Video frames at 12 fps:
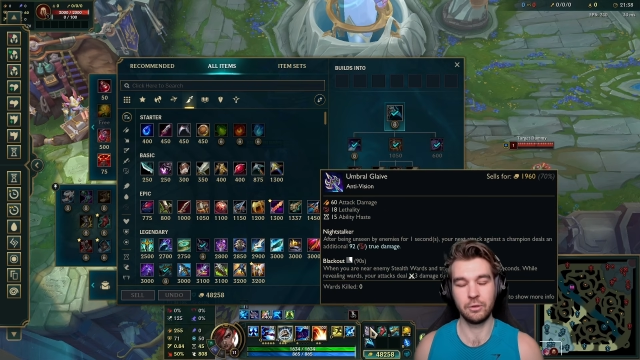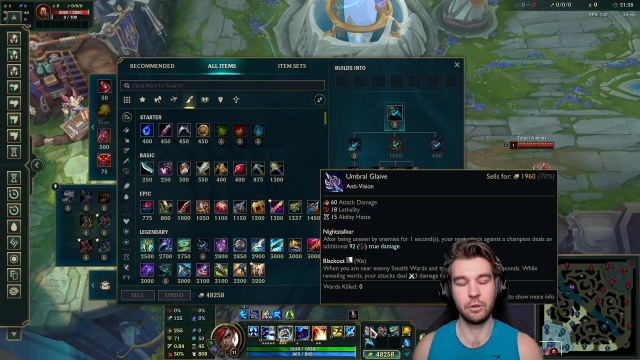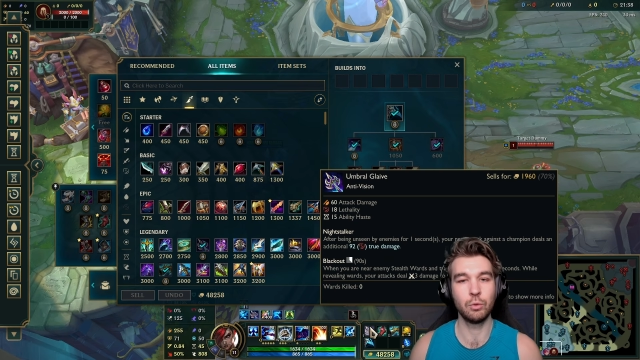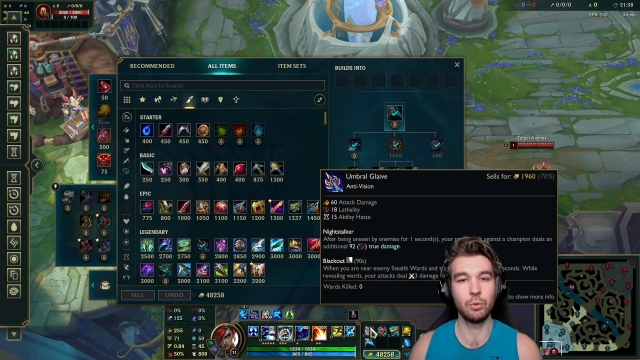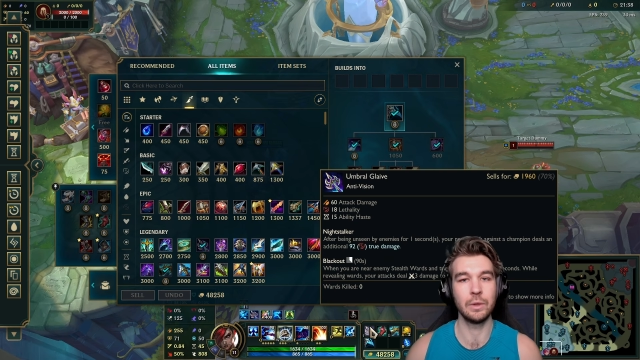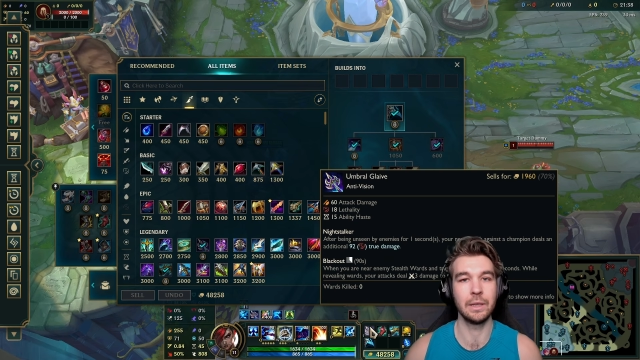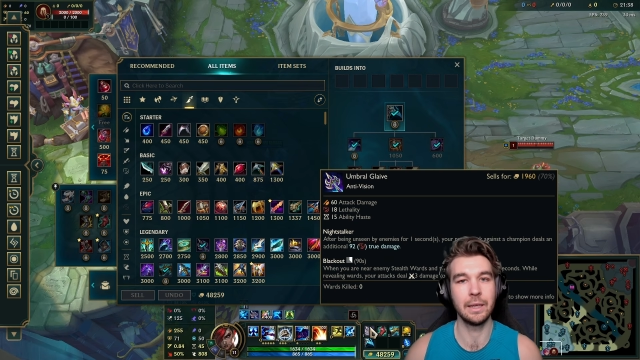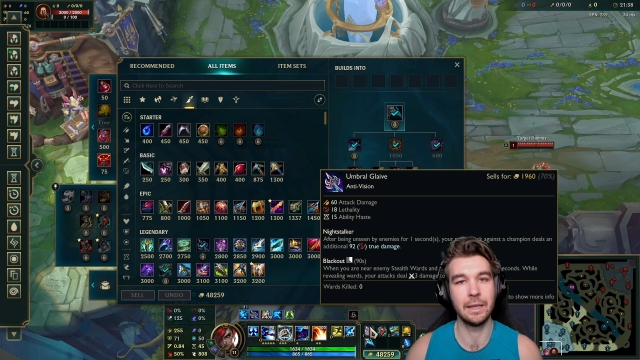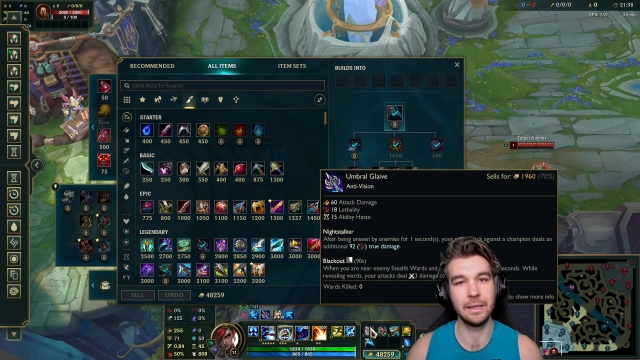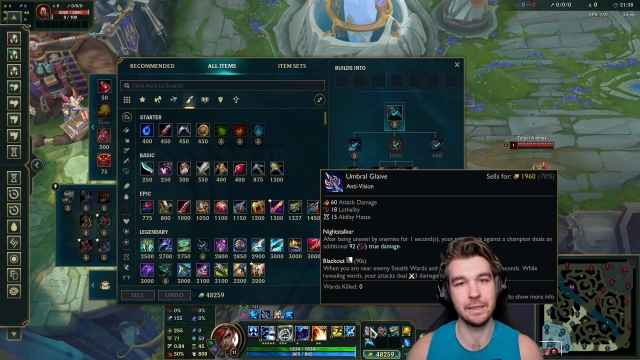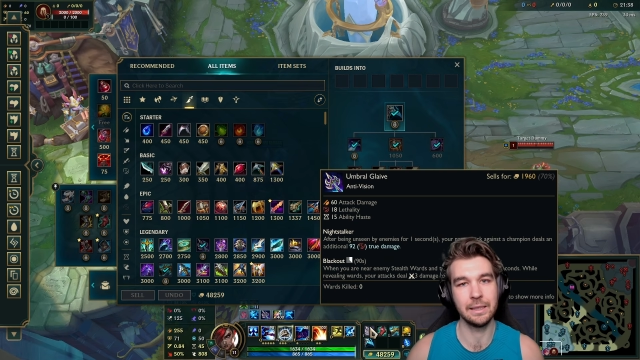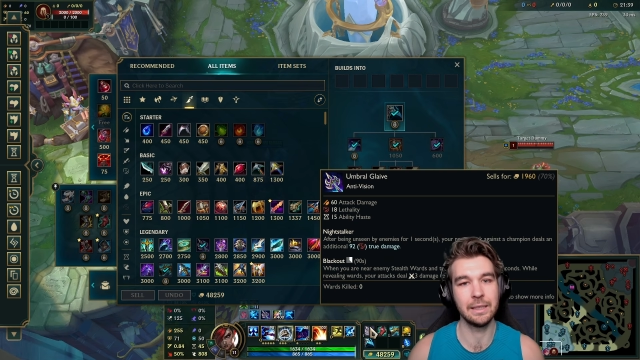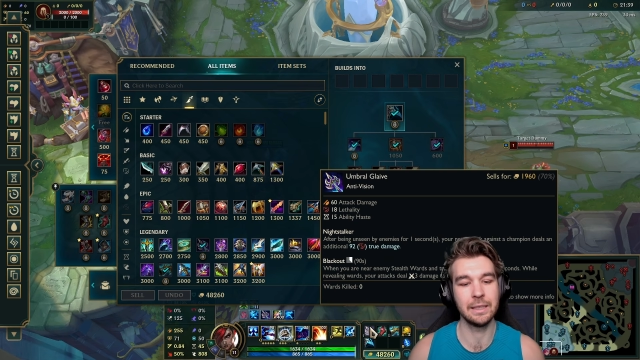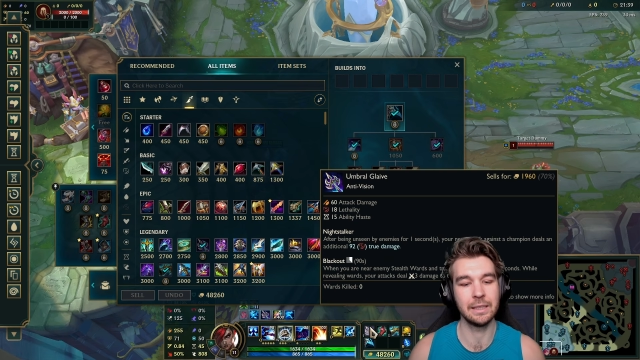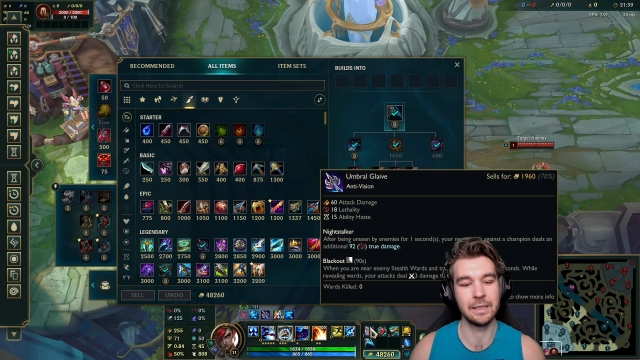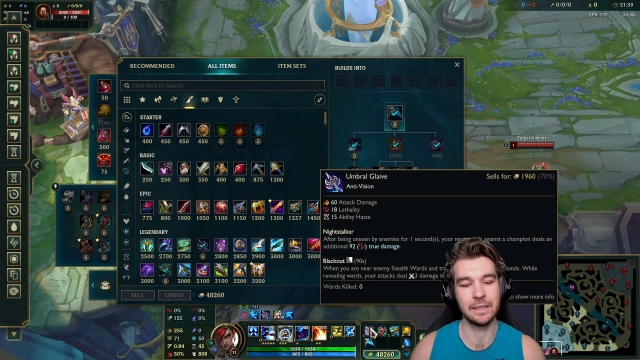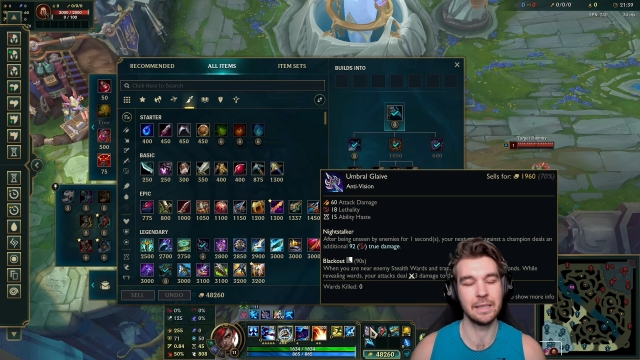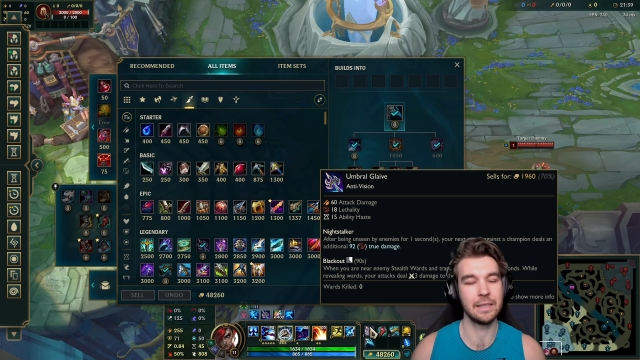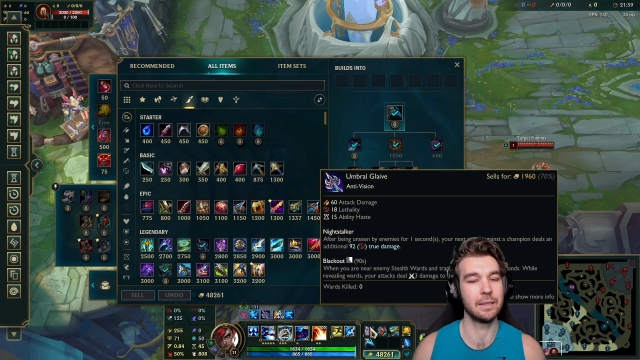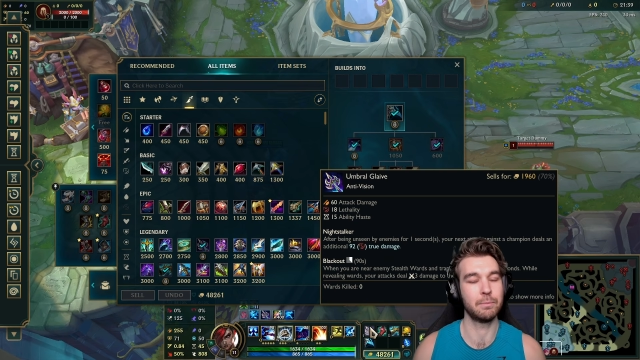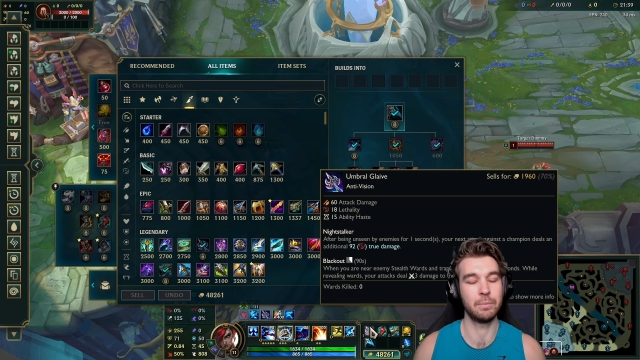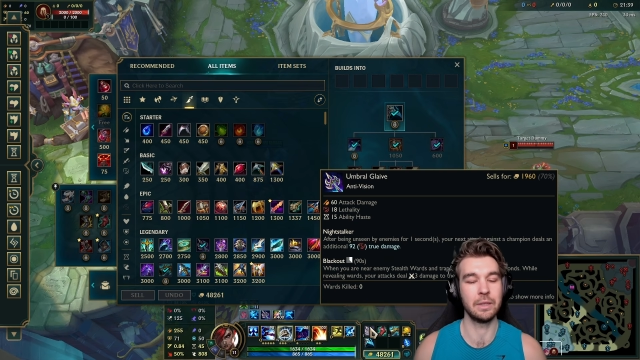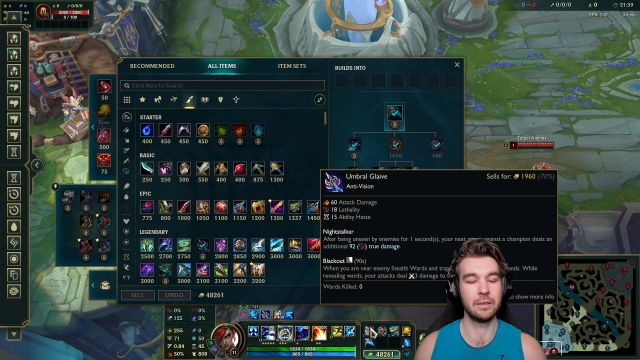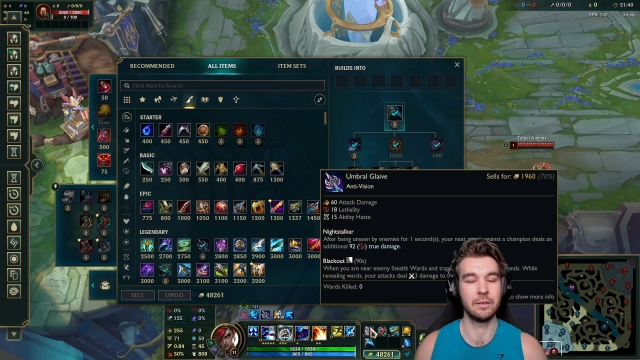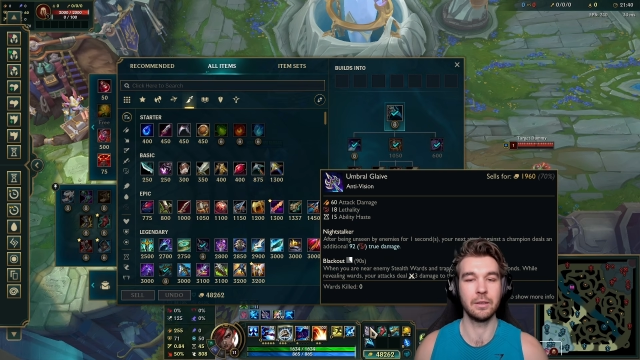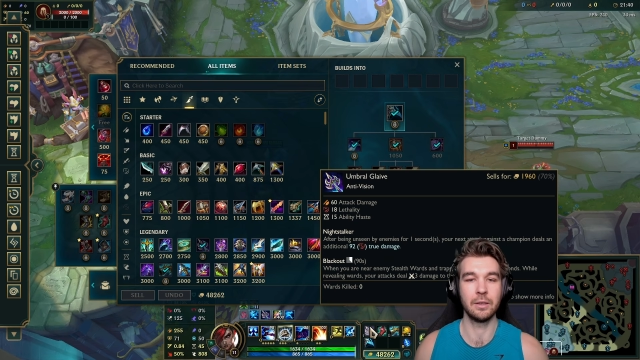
queuing and Eing and getting a big